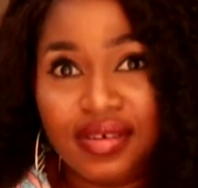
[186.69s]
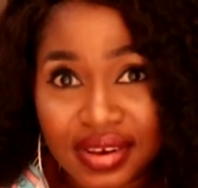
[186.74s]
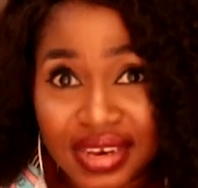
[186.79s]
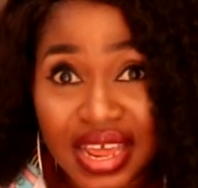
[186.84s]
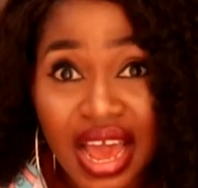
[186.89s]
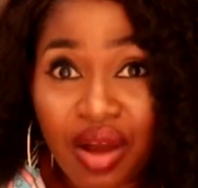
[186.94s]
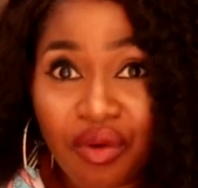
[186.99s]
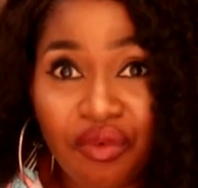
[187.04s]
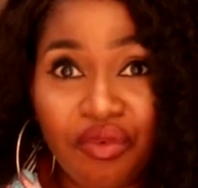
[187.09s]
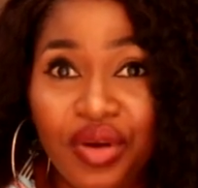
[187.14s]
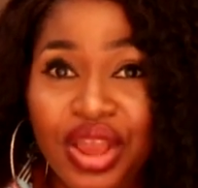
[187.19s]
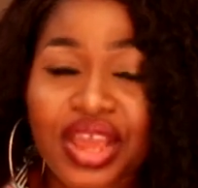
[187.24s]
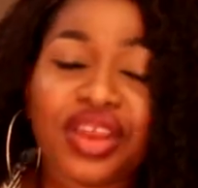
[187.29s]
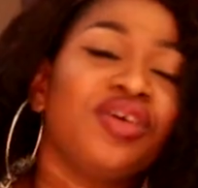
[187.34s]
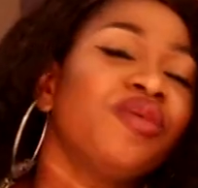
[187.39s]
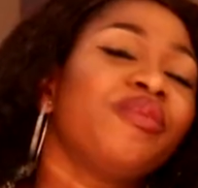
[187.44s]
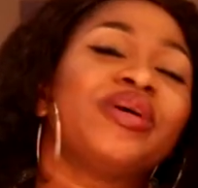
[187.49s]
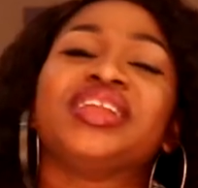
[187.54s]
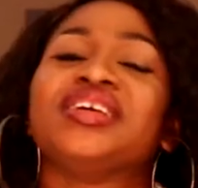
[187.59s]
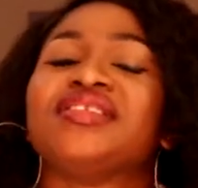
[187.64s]
That way,
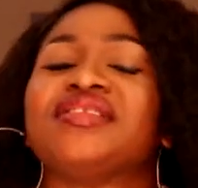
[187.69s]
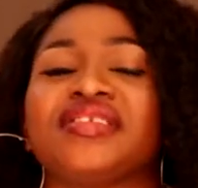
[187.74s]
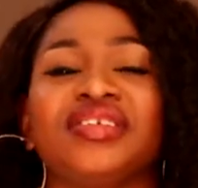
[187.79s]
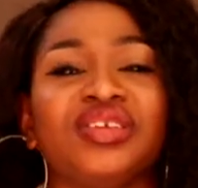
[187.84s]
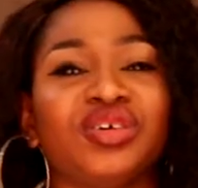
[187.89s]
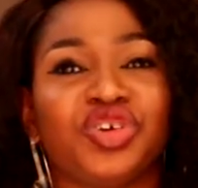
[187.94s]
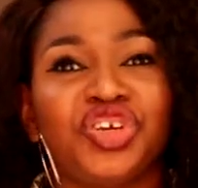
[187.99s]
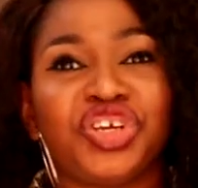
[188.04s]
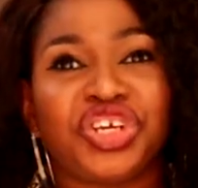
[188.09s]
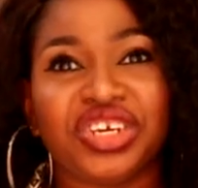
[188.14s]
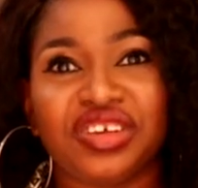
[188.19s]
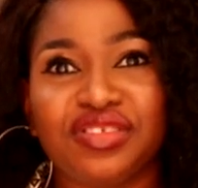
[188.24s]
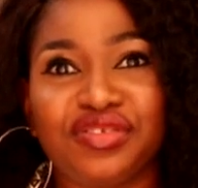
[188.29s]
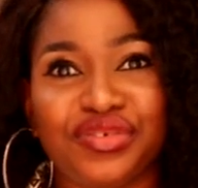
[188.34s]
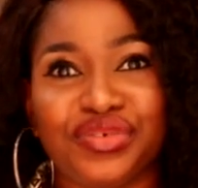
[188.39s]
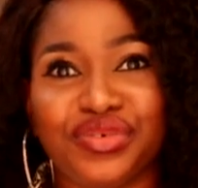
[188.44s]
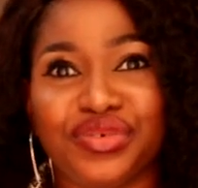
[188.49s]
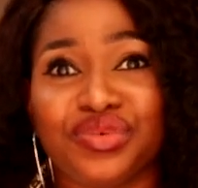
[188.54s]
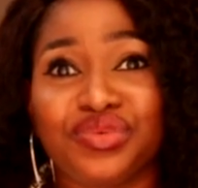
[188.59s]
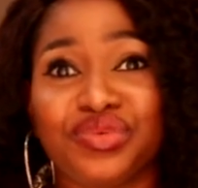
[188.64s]
nobody is going to
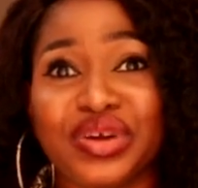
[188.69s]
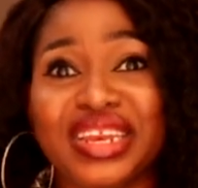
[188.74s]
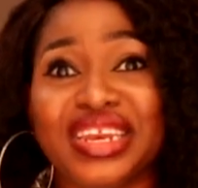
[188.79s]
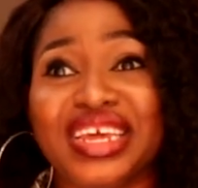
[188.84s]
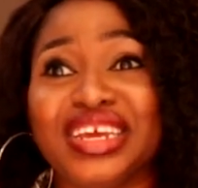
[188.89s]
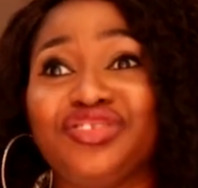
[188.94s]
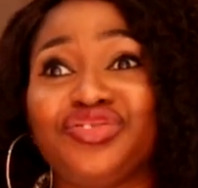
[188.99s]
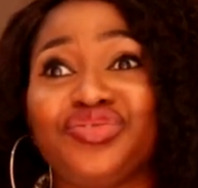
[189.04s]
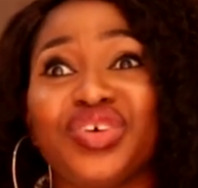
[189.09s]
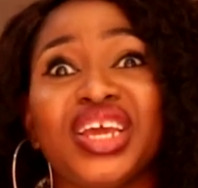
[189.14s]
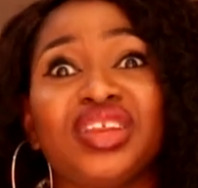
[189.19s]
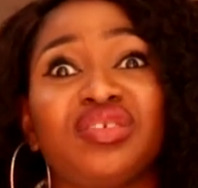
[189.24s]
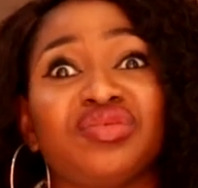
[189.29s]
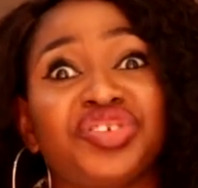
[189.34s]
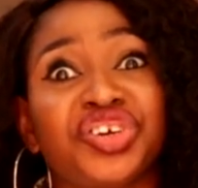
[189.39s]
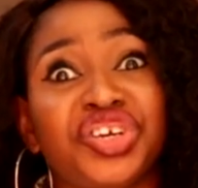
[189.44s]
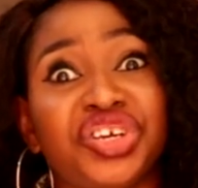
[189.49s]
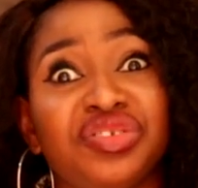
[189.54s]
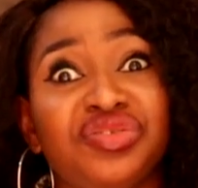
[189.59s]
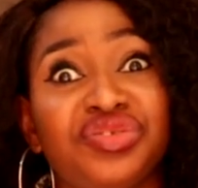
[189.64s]
cheat you. When they try
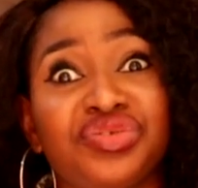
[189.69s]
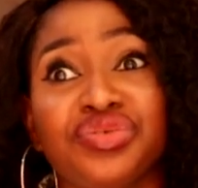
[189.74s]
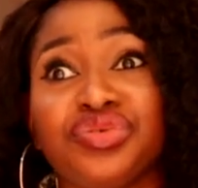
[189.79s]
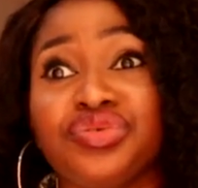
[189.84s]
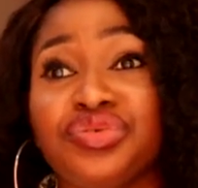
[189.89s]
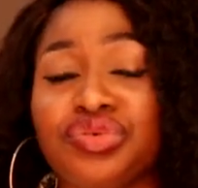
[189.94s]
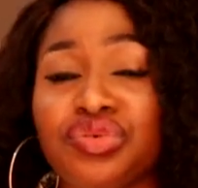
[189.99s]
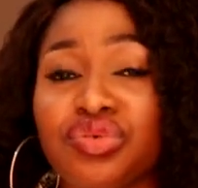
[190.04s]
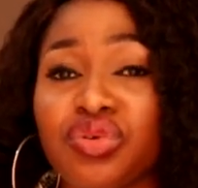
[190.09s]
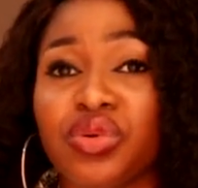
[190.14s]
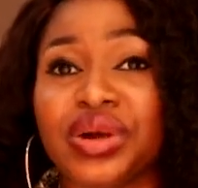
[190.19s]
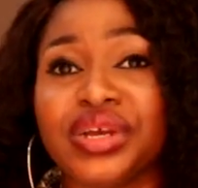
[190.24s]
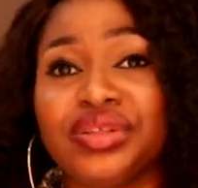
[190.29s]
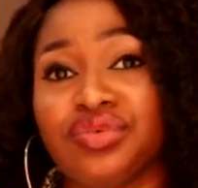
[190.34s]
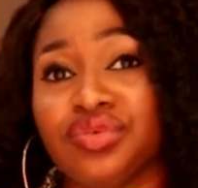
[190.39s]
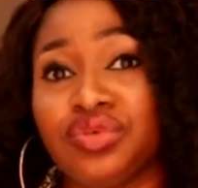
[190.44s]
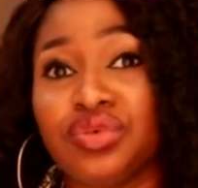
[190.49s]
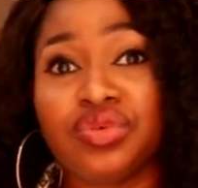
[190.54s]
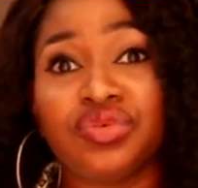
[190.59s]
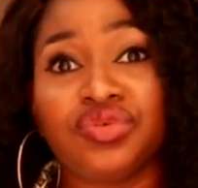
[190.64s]
to cheat you, you know where
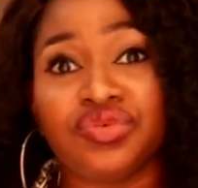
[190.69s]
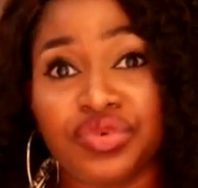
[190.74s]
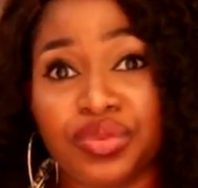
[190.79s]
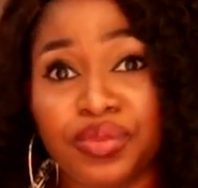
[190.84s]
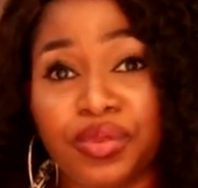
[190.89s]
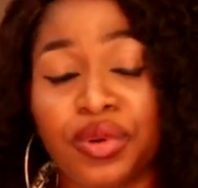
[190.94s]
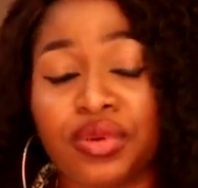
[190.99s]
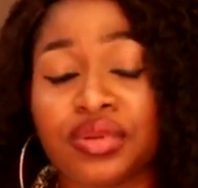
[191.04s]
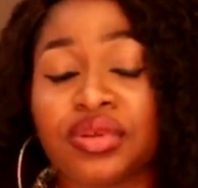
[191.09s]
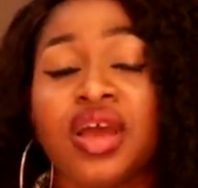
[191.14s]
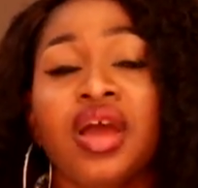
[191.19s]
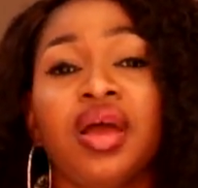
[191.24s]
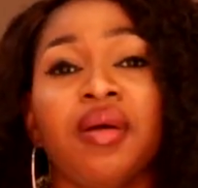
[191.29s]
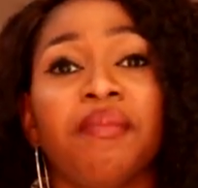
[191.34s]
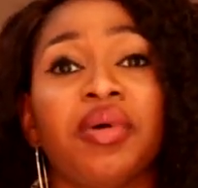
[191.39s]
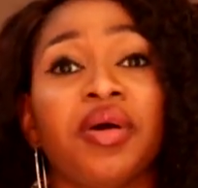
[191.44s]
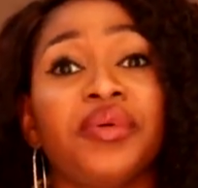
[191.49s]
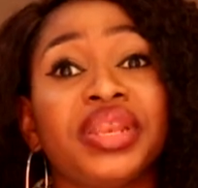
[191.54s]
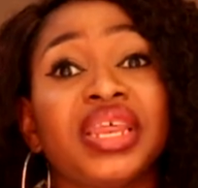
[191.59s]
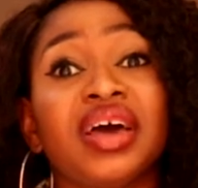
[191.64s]
to go to report.
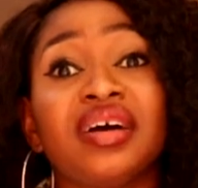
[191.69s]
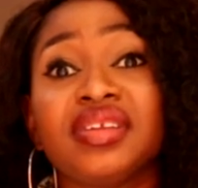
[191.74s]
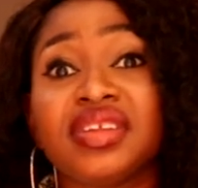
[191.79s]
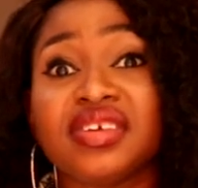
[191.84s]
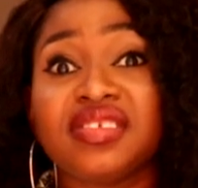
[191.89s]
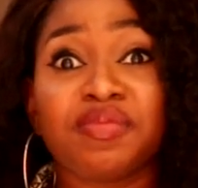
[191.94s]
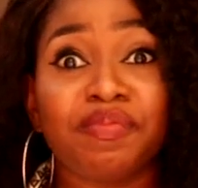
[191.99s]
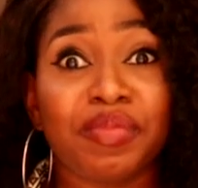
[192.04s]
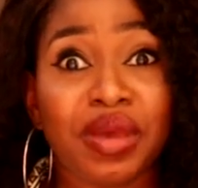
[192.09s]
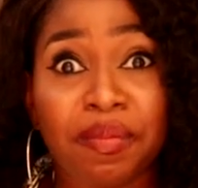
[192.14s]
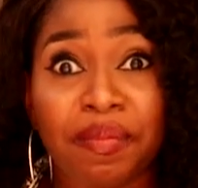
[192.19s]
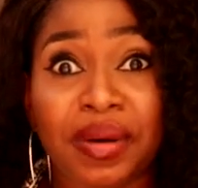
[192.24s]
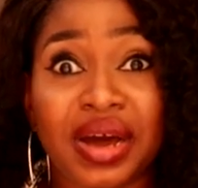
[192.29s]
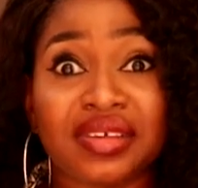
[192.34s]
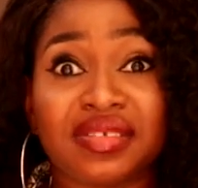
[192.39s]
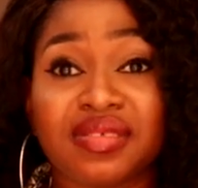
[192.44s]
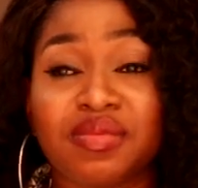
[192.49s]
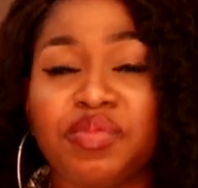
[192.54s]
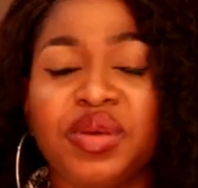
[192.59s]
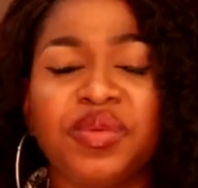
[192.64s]
But without these
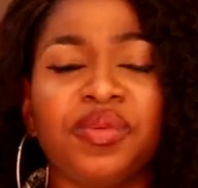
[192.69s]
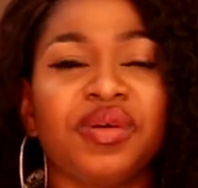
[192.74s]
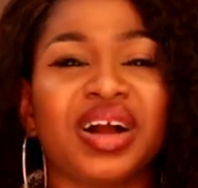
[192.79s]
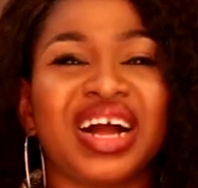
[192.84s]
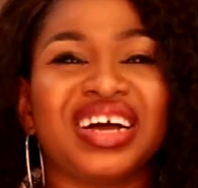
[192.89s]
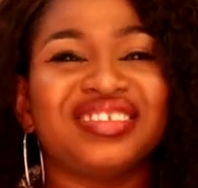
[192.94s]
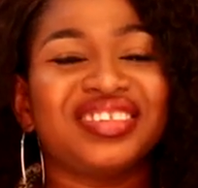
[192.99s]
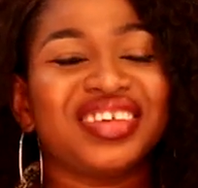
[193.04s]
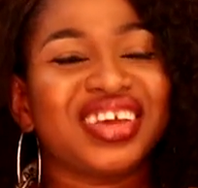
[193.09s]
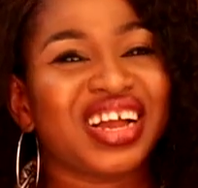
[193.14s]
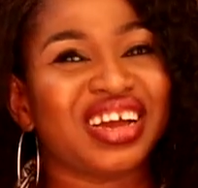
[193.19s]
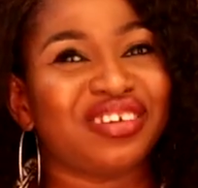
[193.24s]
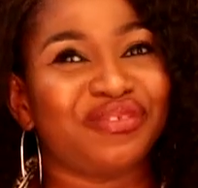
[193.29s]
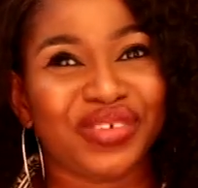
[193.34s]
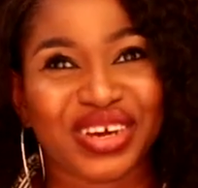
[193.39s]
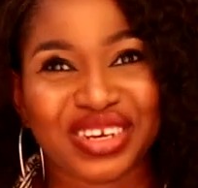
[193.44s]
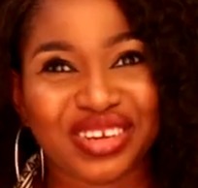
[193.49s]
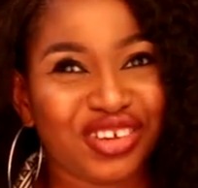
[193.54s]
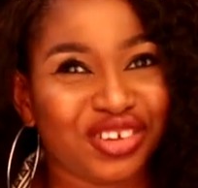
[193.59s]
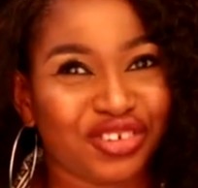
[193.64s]
papers, people can take
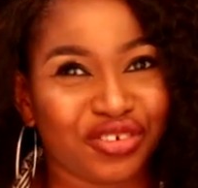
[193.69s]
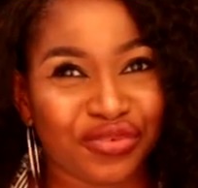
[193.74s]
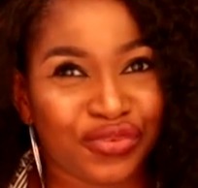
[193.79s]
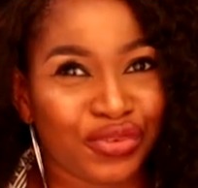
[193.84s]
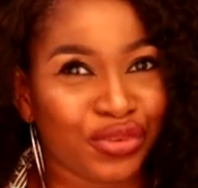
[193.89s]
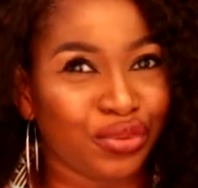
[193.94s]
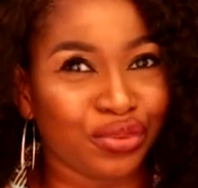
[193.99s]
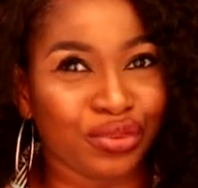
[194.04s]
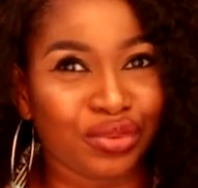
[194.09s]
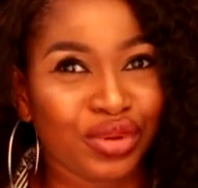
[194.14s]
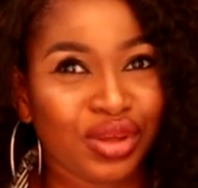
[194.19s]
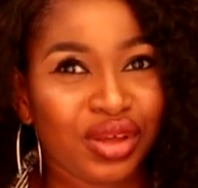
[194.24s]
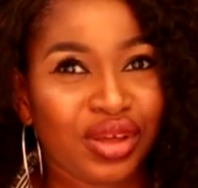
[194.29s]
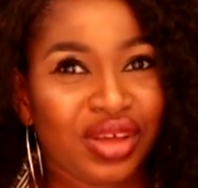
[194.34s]
advantage of you.